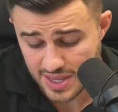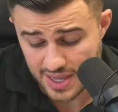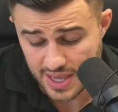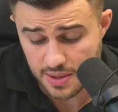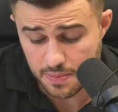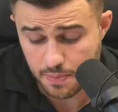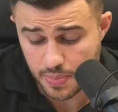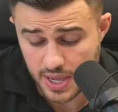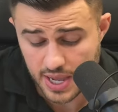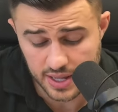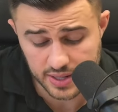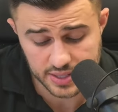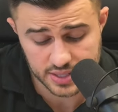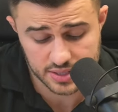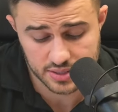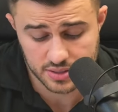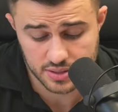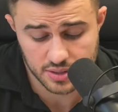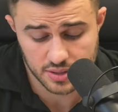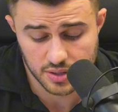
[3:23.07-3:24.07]
he
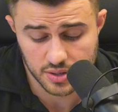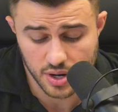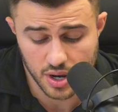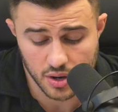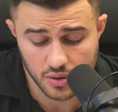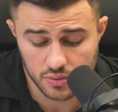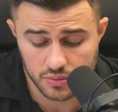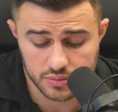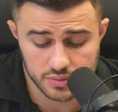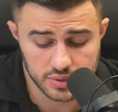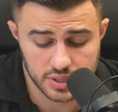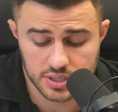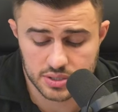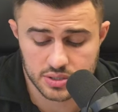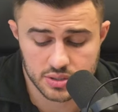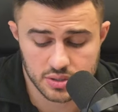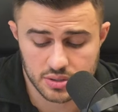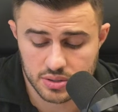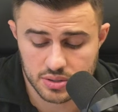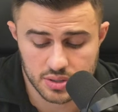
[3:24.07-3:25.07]
beats, you know,
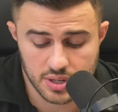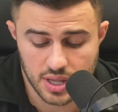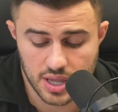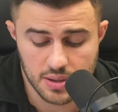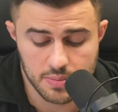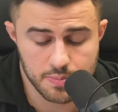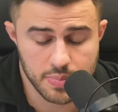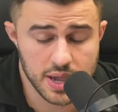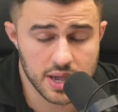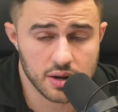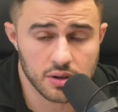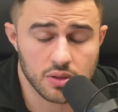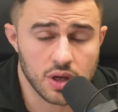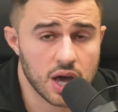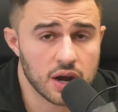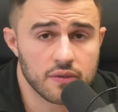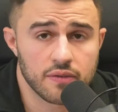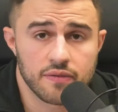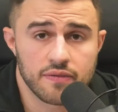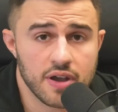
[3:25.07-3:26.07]
these he beat a
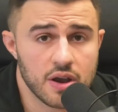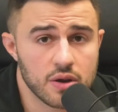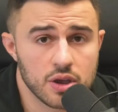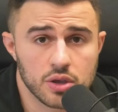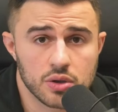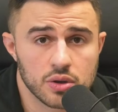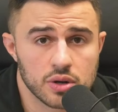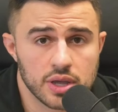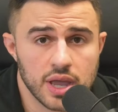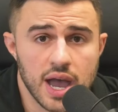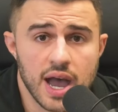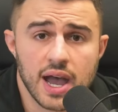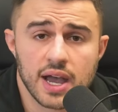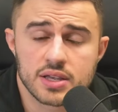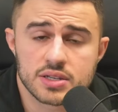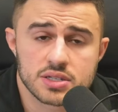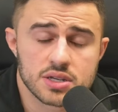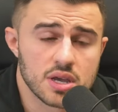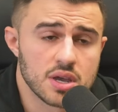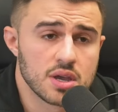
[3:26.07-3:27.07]
lot of very good
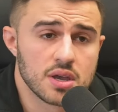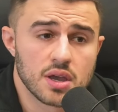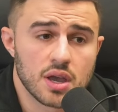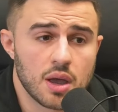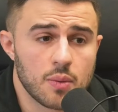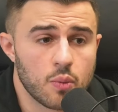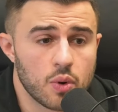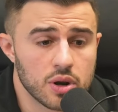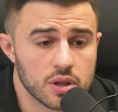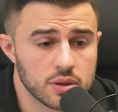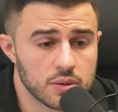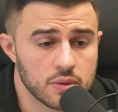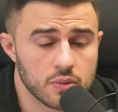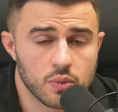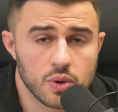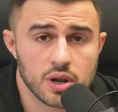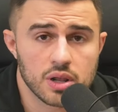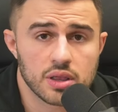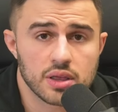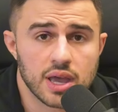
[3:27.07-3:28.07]
guys. One of the
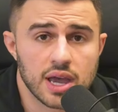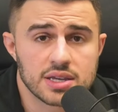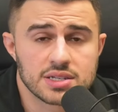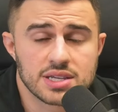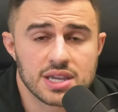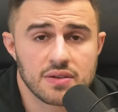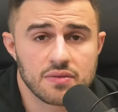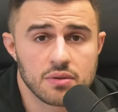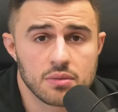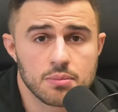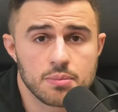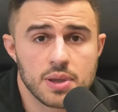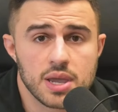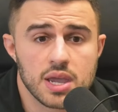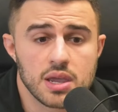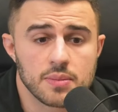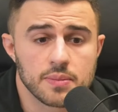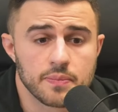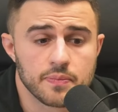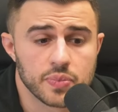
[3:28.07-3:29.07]
one of the guys he even
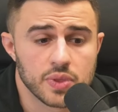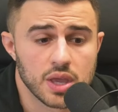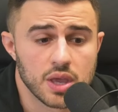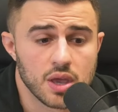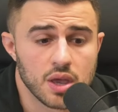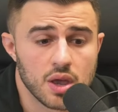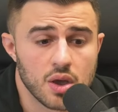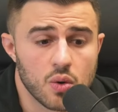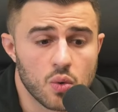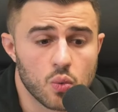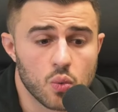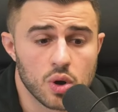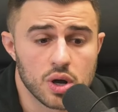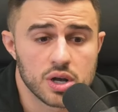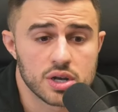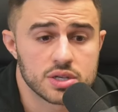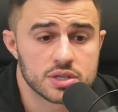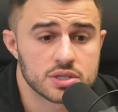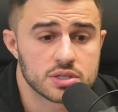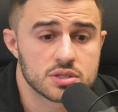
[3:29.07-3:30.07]
beat
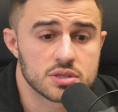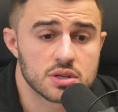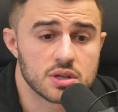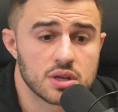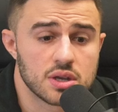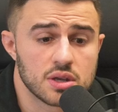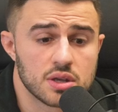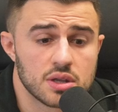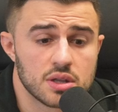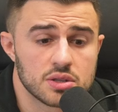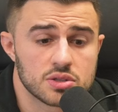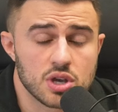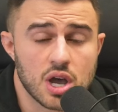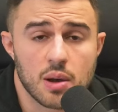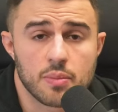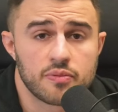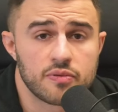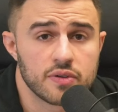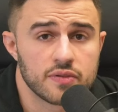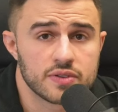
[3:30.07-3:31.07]
was
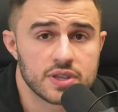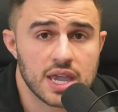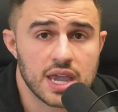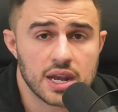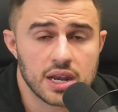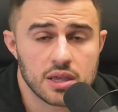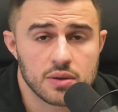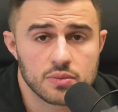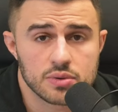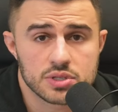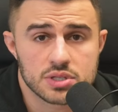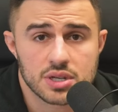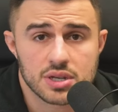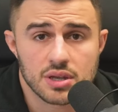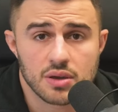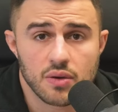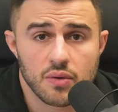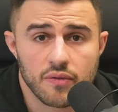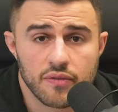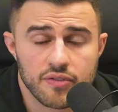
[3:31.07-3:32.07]
top 15. He was
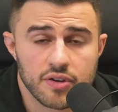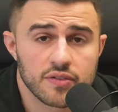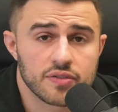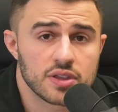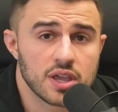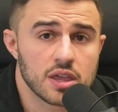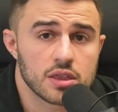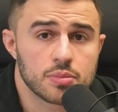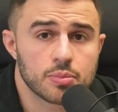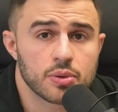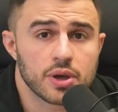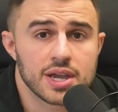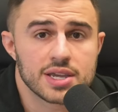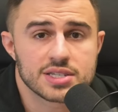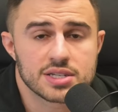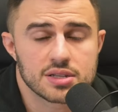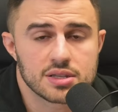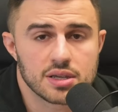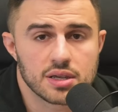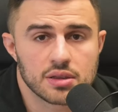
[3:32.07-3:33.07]
15th
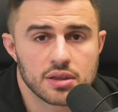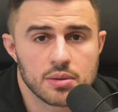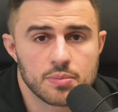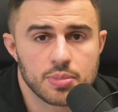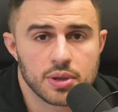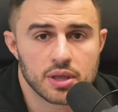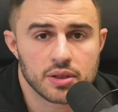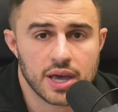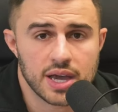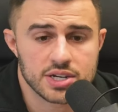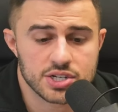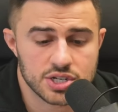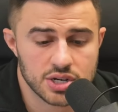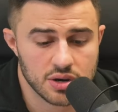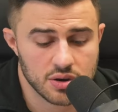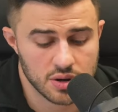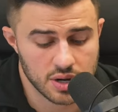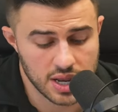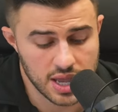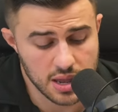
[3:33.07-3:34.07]
place at the Olympia last
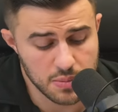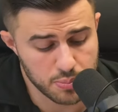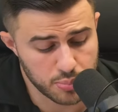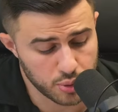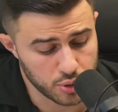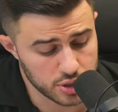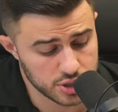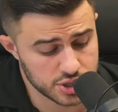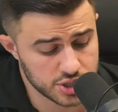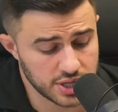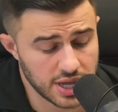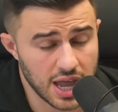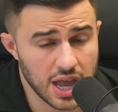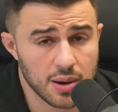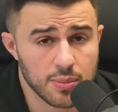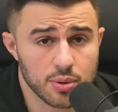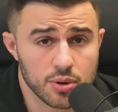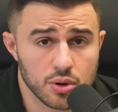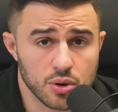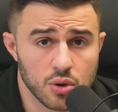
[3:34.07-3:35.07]
year, and he pushed
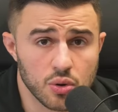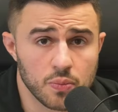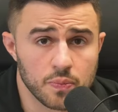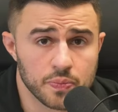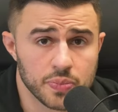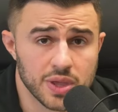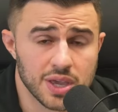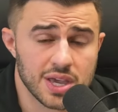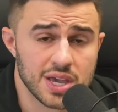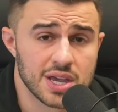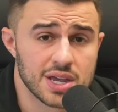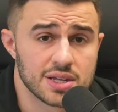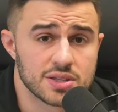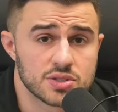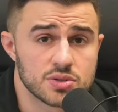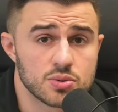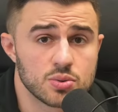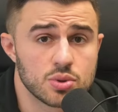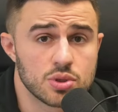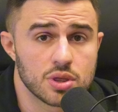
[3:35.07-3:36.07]
Gabriel
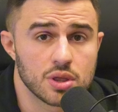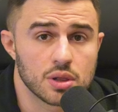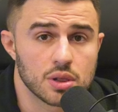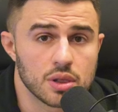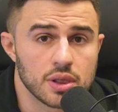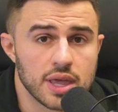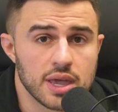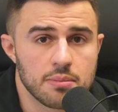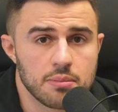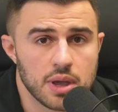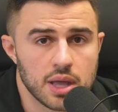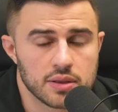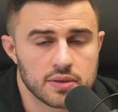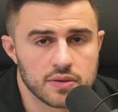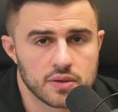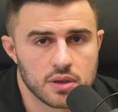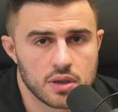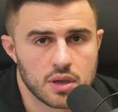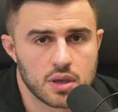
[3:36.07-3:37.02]
to the limit